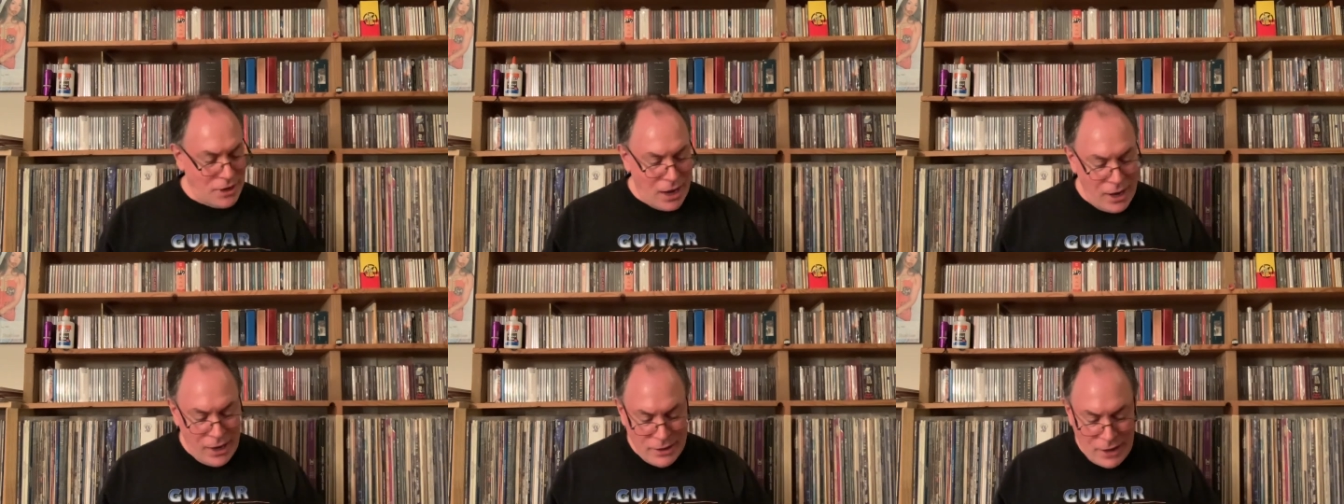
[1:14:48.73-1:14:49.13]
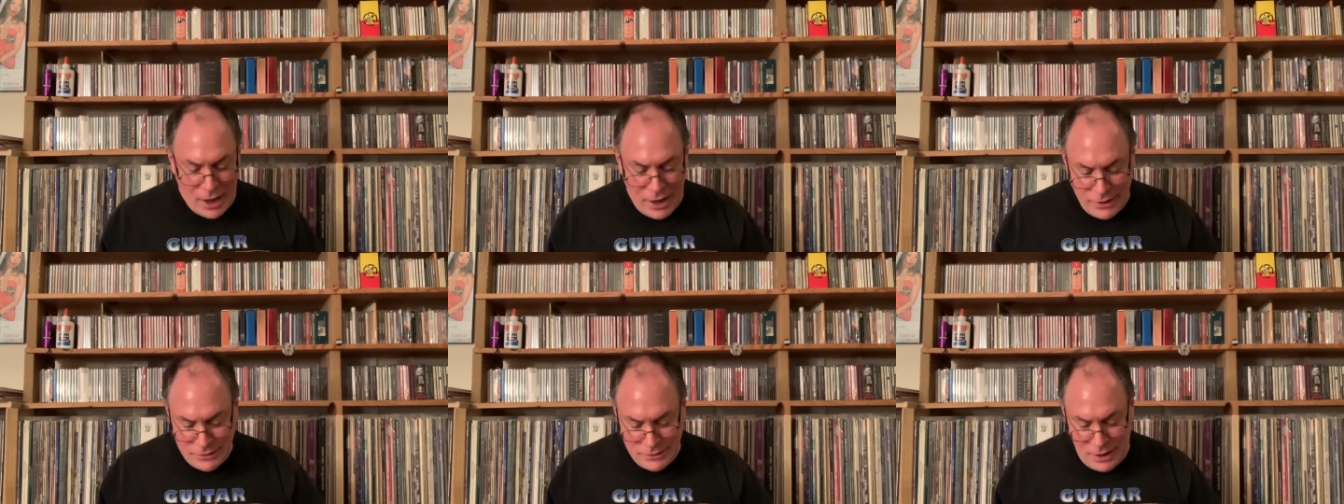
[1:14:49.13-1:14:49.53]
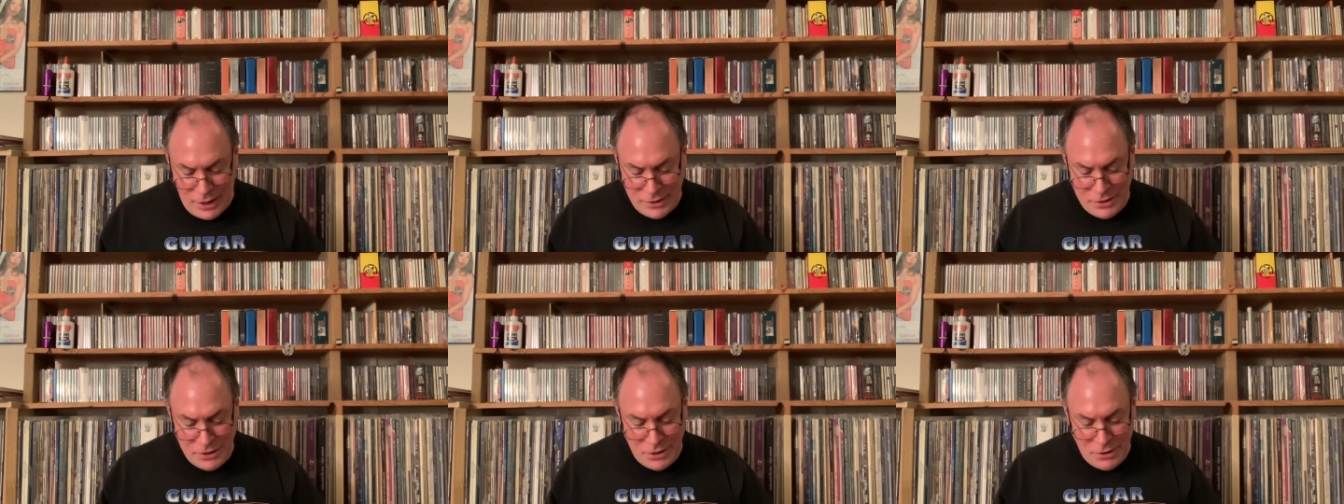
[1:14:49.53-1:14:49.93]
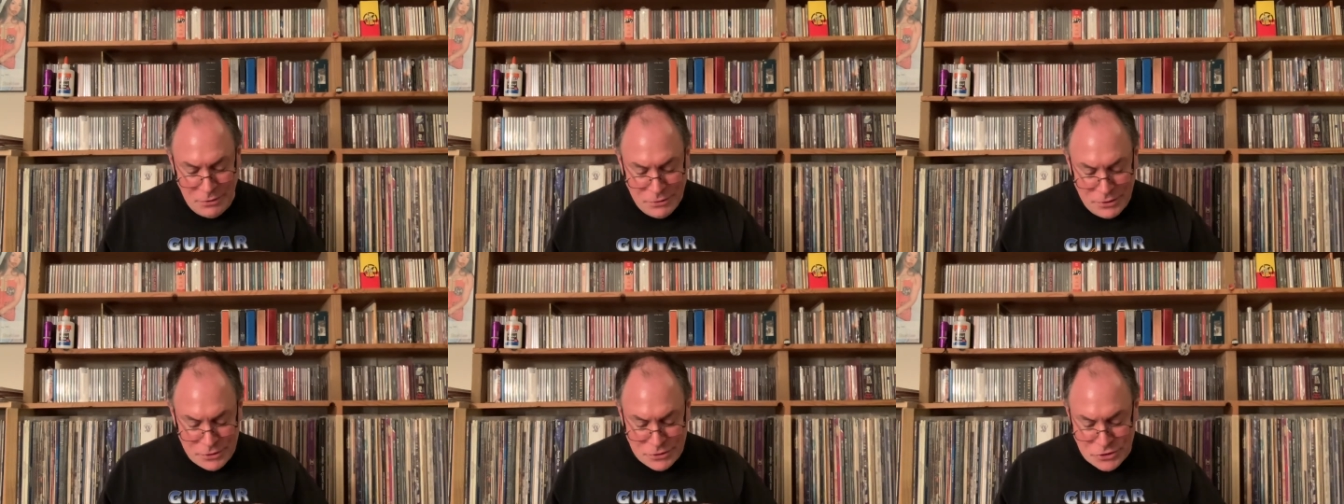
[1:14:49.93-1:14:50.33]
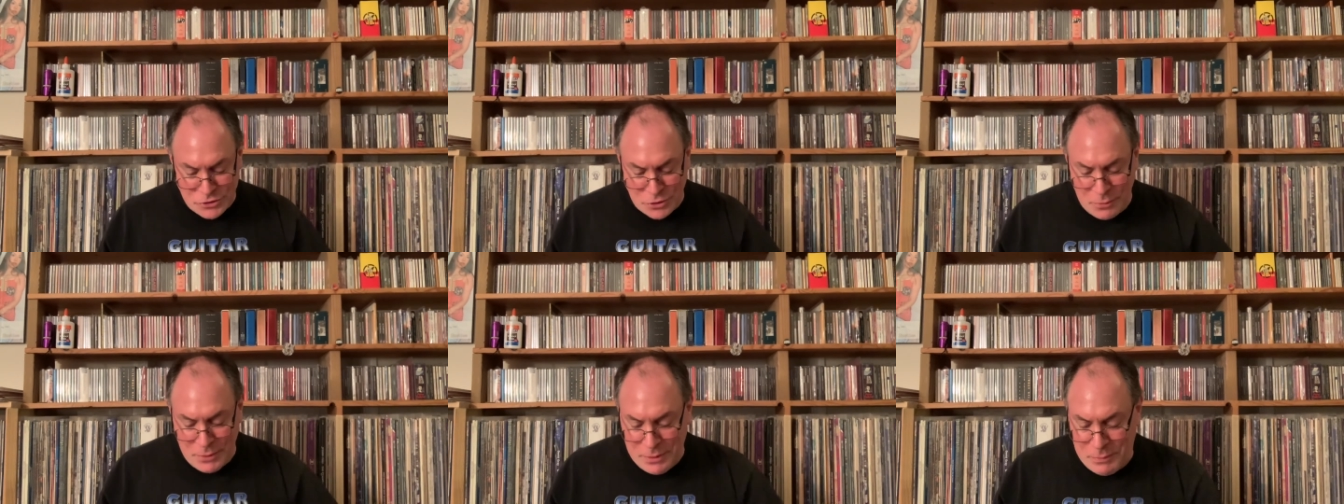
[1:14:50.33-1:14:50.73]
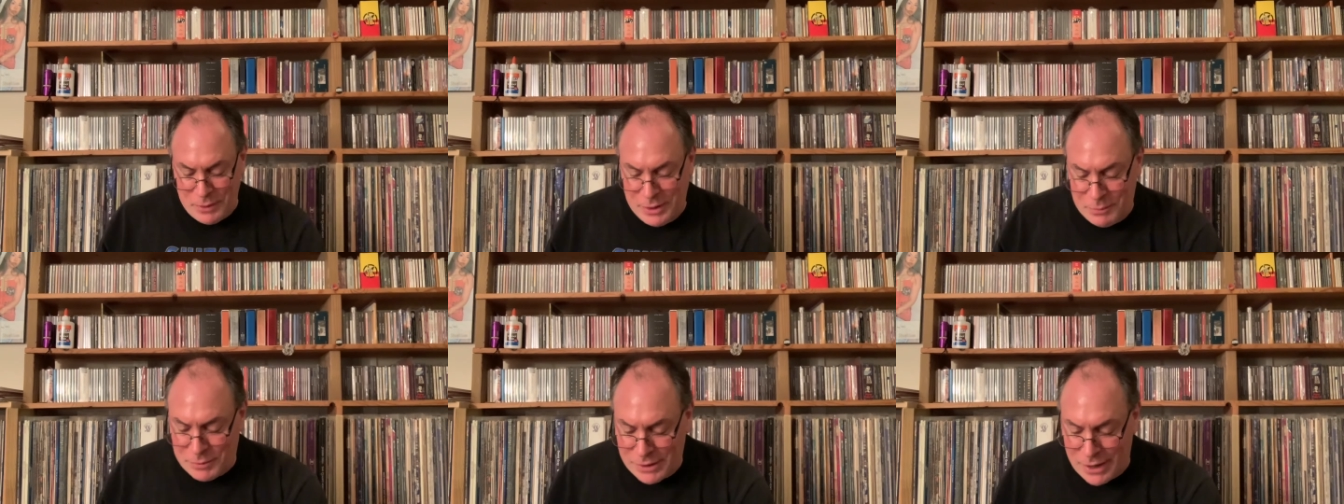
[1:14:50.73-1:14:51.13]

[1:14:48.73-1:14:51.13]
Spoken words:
I know there's so many people